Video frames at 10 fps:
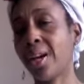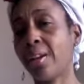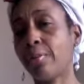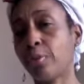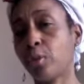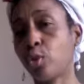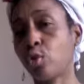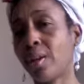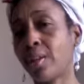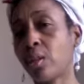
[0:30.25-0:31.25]
I first
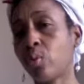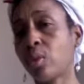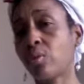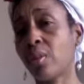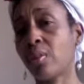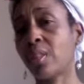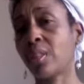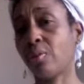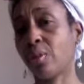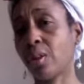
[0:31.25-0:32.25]
tried it, it was very
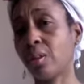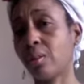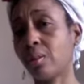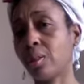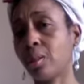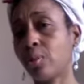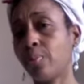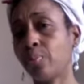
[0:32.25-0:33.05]
difficult